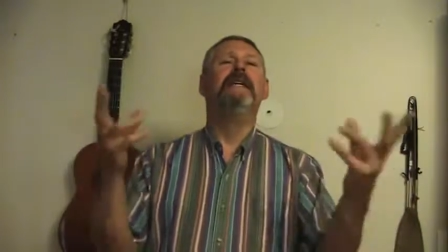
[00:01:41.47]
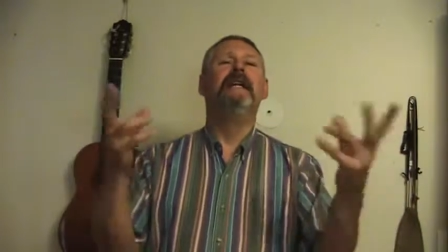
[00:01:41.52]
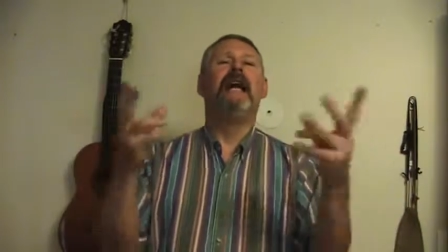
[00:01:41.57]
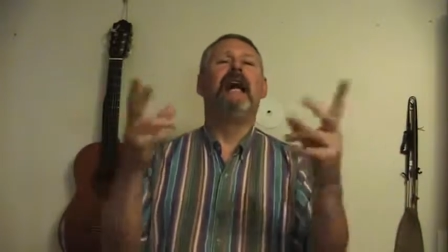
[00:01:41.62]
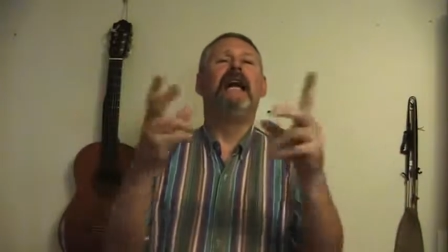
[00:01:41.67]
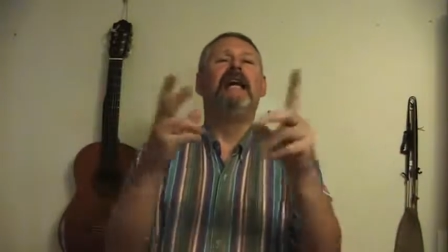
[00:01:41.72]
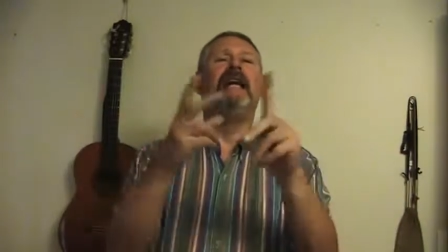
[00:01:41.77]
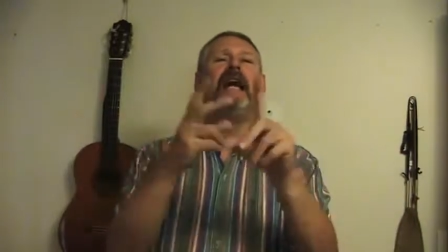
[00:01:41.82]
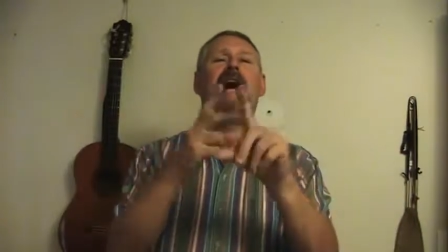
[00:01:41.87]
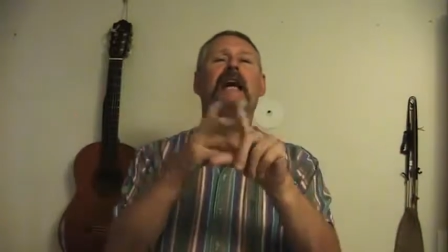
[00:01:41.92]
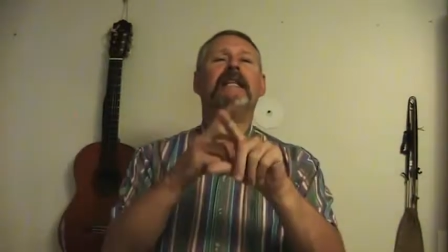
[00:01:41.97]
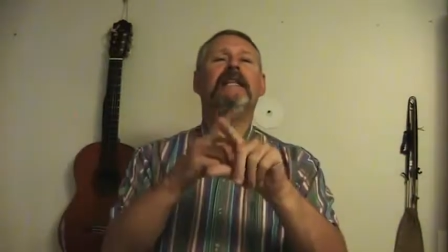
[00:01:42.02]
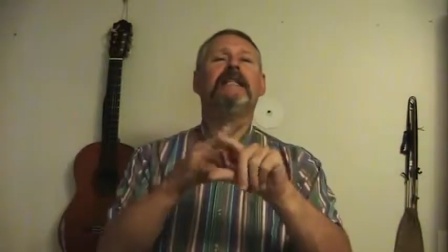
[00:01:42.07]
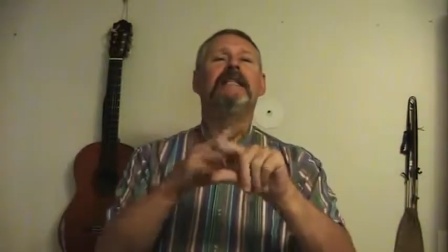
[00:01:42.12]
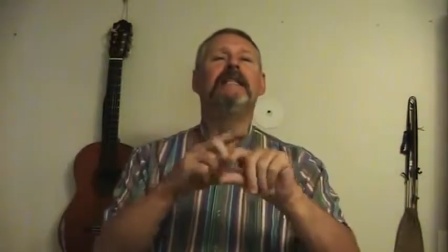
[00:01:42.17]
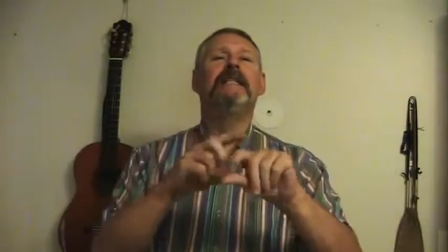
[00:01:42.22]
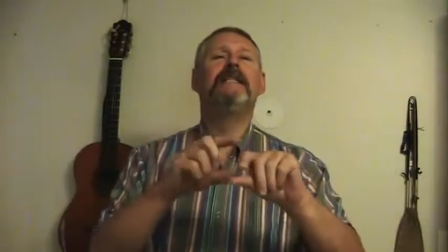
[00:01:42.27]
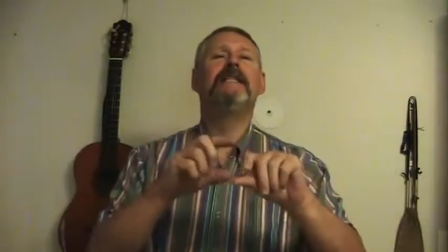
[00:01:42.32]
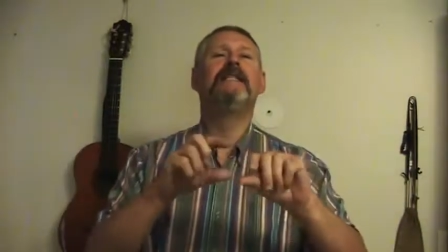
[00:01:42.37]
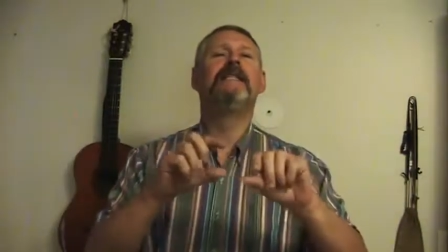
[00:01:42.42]
and
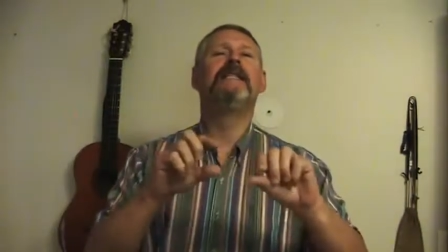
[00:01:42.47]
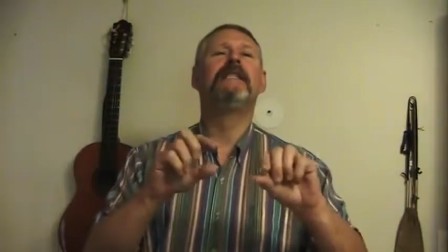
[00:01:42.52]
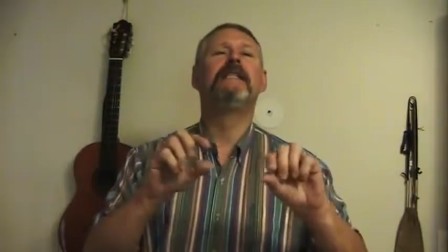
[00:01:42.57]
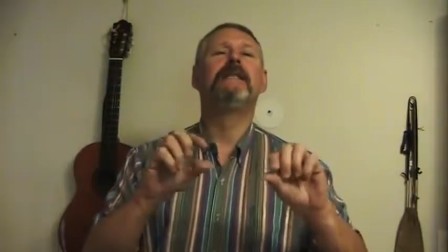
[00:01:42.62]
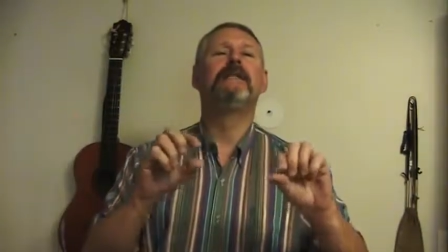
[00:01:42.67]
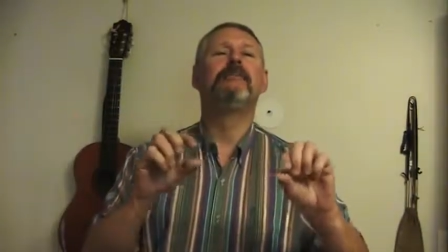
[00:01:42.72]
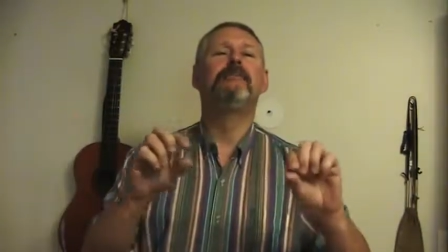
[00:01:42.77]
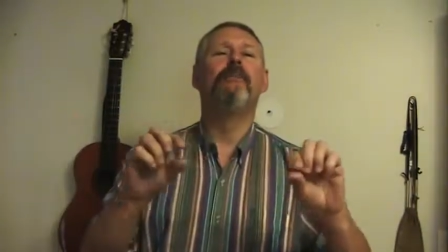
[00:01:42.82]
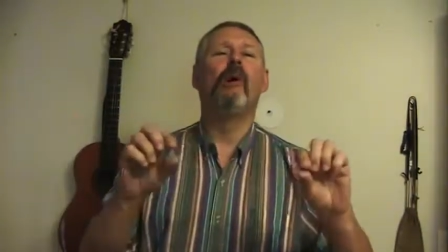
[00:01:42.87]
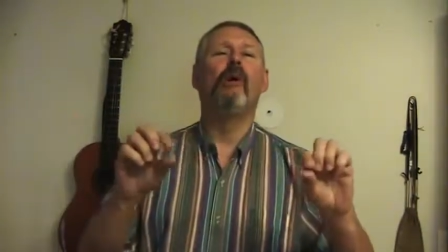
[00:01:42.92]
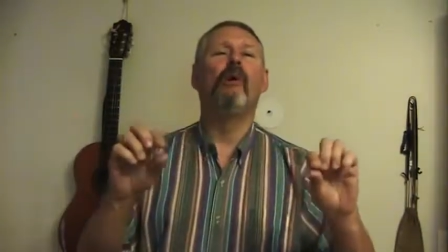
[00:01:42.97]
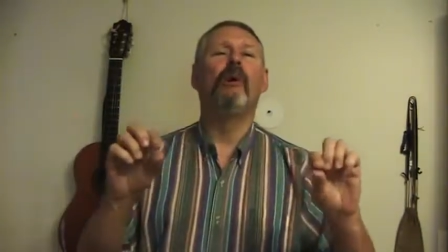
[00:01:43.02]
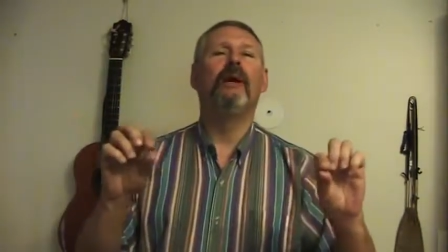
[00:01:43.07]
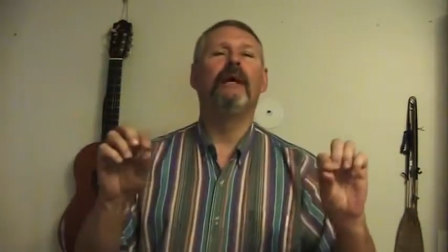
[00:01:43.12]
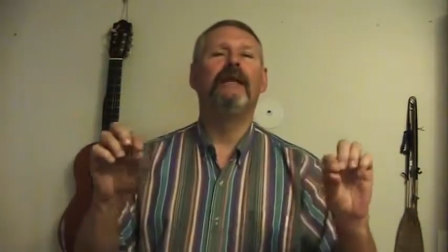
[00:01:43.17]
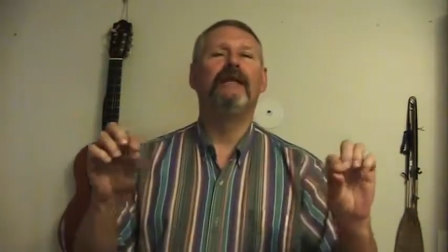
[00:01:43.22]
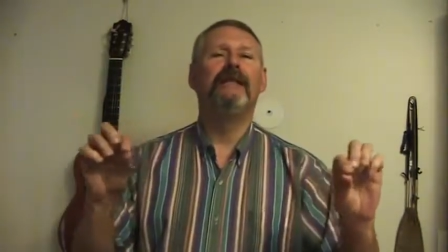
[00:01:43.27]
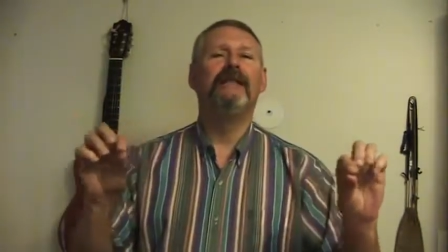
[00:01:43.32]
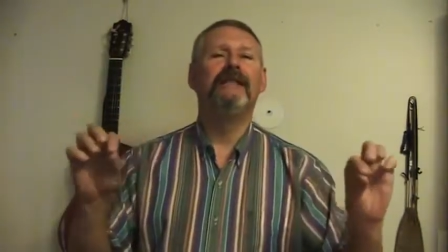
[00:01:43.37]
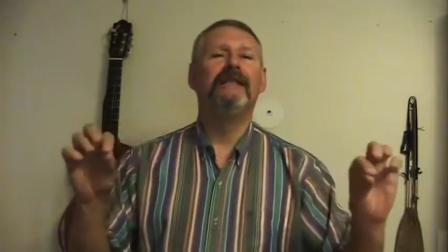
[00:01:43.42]

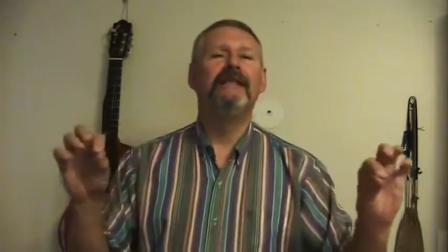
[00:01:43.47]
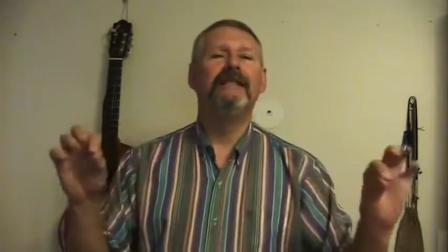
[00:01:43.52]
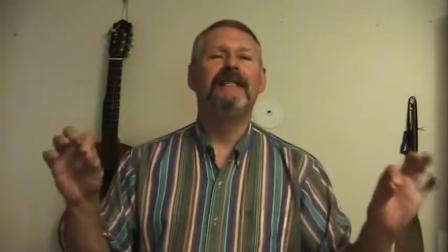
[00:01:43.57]
unspoken.